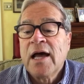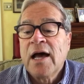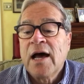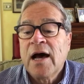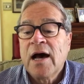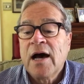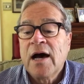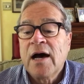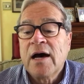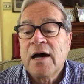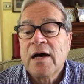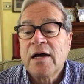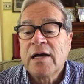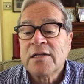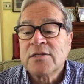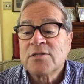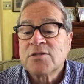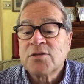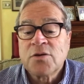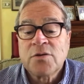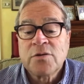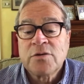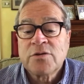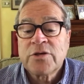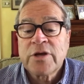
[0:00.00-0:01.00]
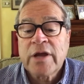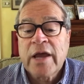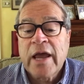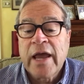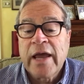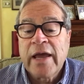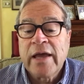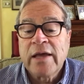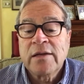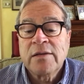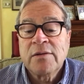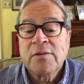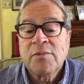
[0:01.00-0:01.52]
as soon as you
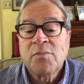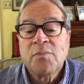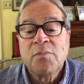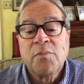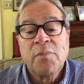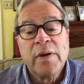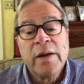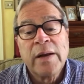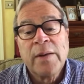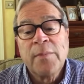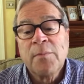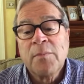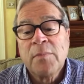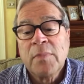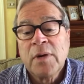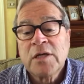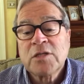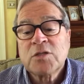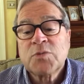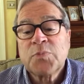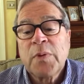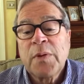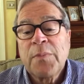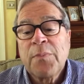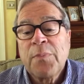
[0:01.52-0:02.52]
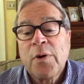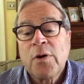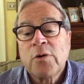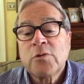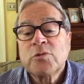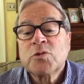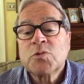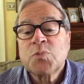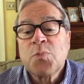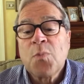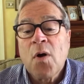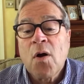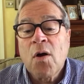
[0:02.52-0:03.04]
can, but it must be
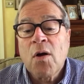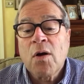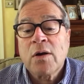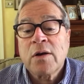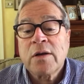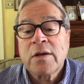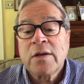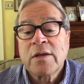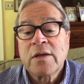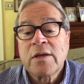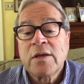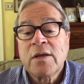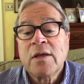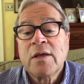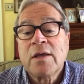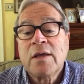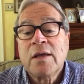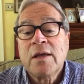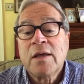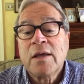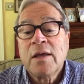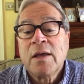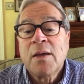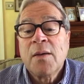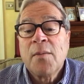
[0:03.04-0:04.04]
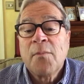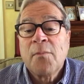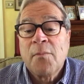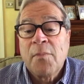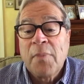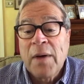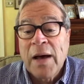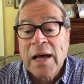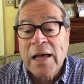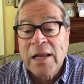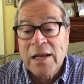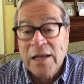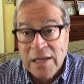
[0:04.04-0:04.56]
postmarked
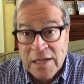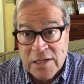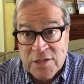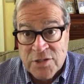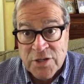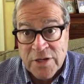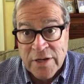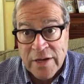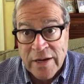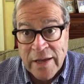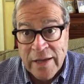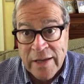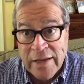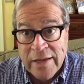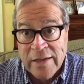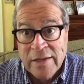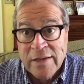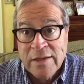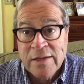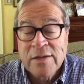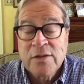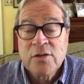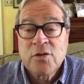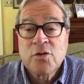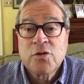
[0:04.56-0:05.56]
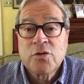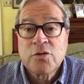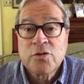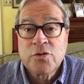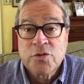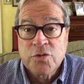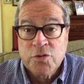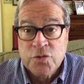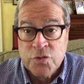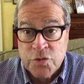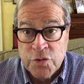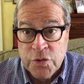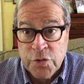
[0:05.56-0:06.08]
by Election Day,
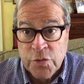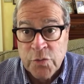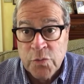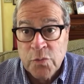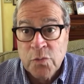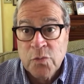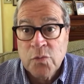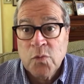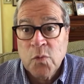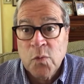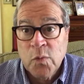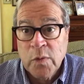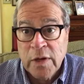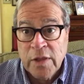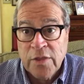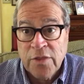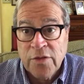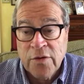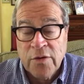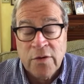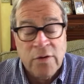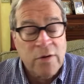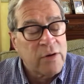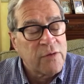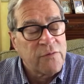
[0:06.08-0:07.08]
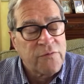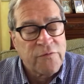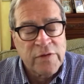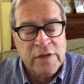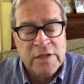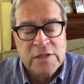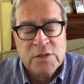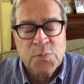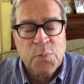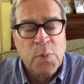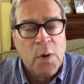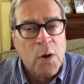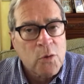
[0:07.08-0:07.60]
June 23rd. If
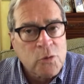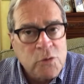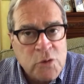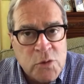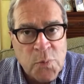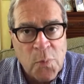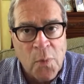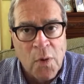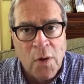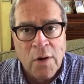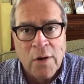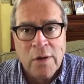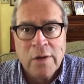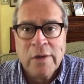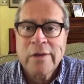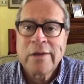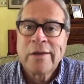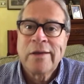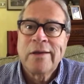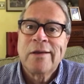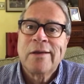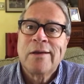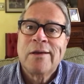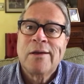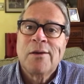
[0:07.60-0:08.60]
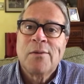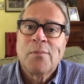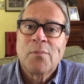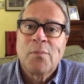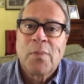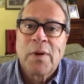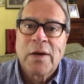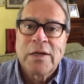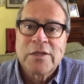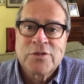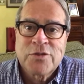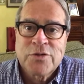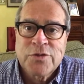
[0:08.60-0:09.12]
it's postmarked
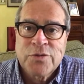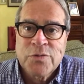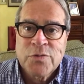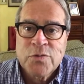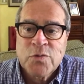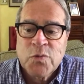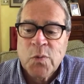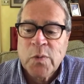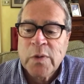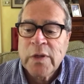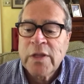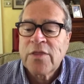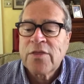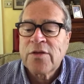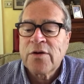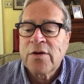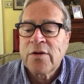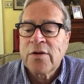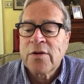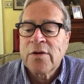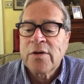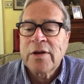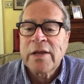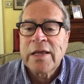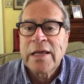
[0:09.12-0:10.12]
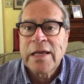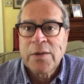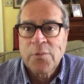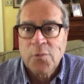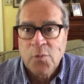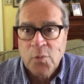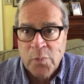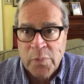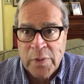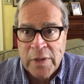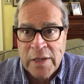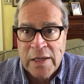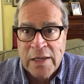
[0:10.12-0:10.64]
by June 23rd, it will
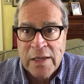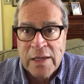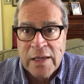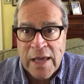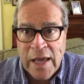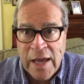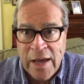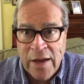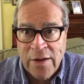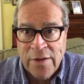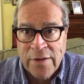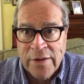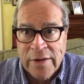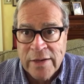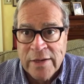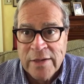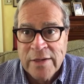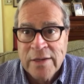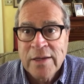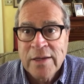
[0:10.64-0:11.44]
be counted.